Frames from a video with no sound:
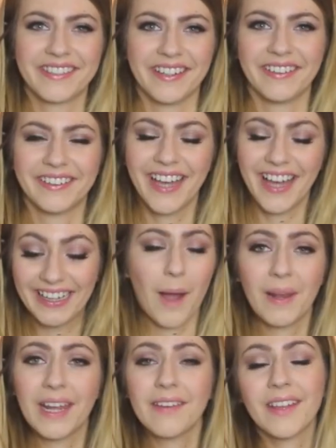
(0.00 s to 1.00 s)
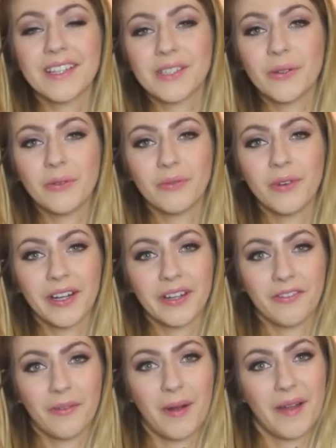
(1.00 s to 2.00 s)
So yeah, I believe that's what I
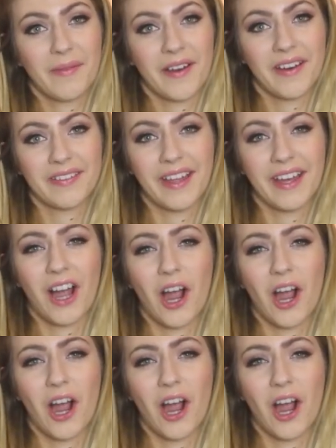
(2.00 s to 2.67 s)
got for my birthday.